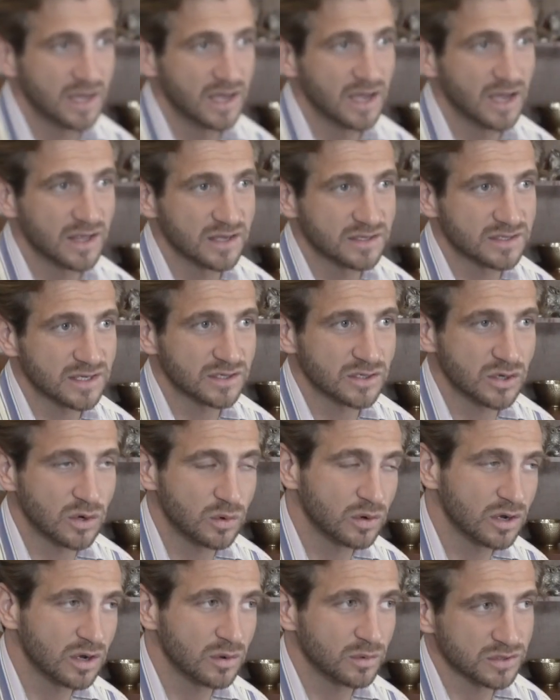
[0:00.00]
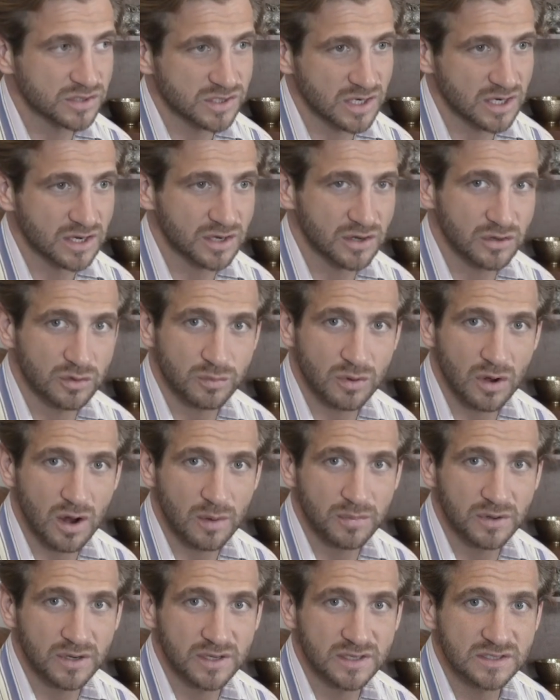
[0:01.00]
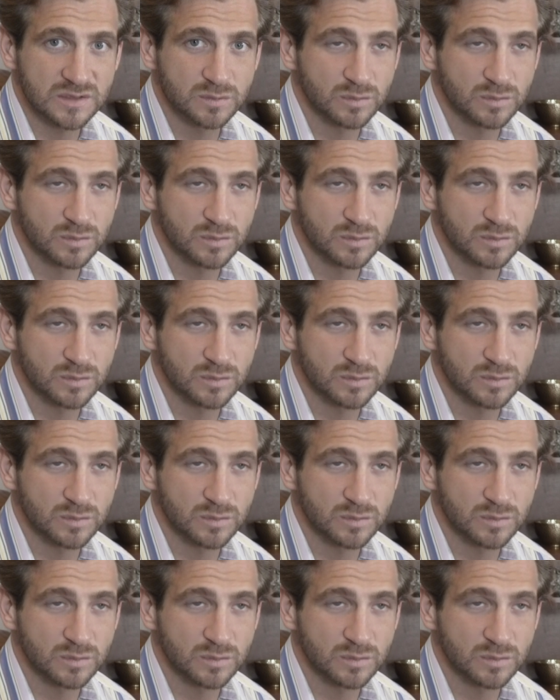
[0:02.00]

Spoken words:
And he's like, don't worry, we're stuck on other properties,